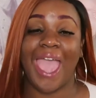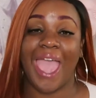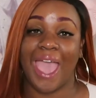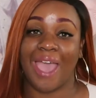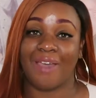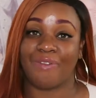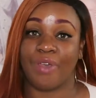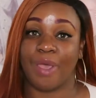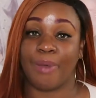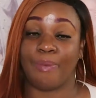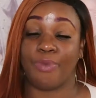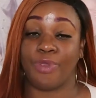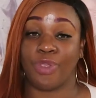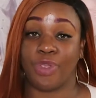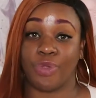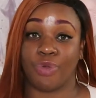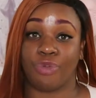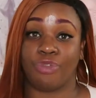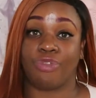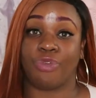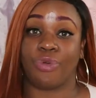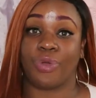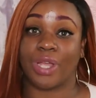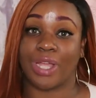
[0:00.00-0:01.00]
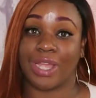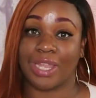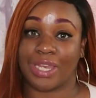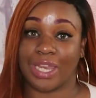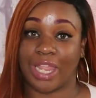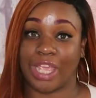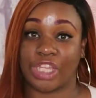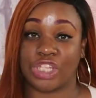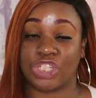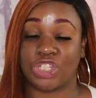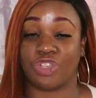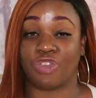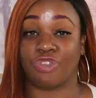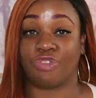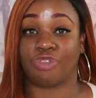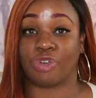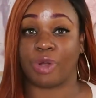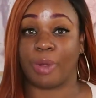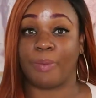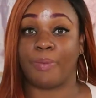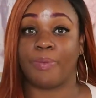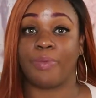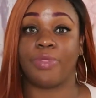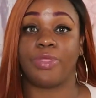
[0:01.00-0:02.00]
have a beautiful connection
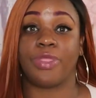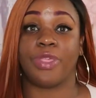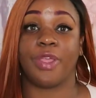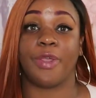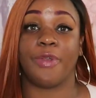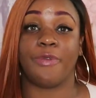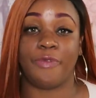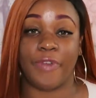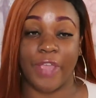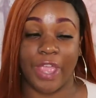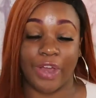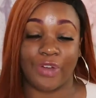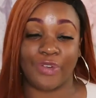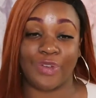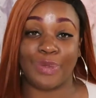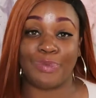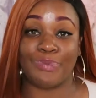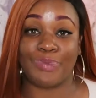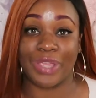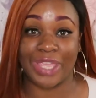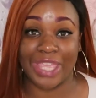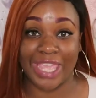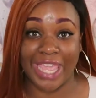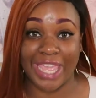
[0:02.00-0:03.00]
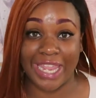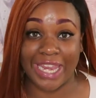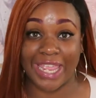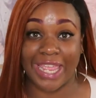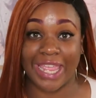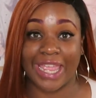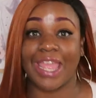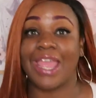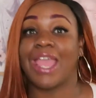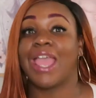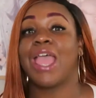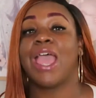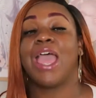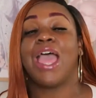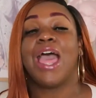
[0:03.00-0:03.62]
from the very beginning.